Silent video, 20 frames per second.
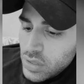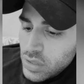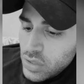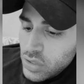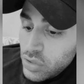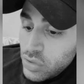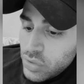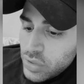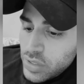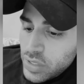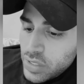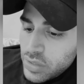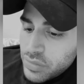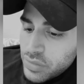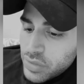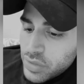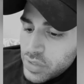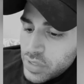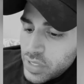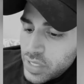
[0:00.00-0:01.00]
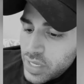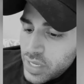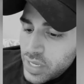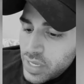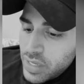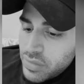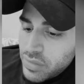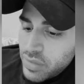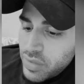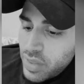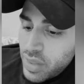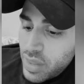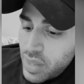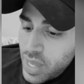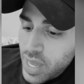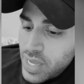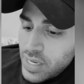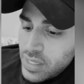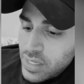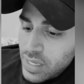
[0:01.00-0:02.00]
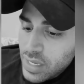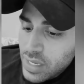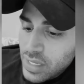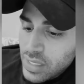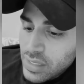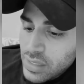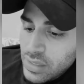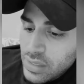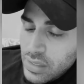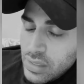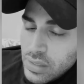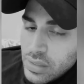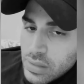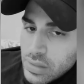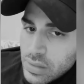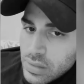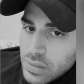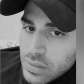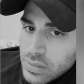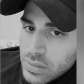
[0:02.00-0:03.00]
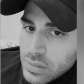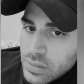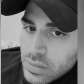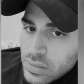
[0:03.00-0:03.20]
you're never going to have that idea.